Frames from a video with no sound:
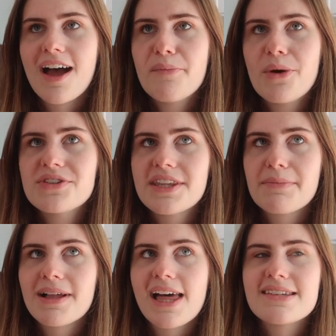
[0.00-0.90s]
I posted
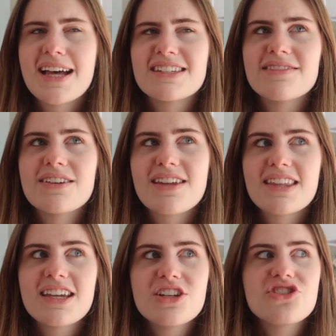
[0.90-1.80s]
like my last SAS videos I
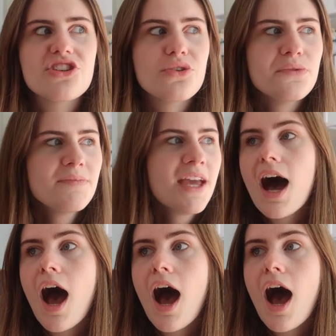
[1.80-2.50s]
think in June.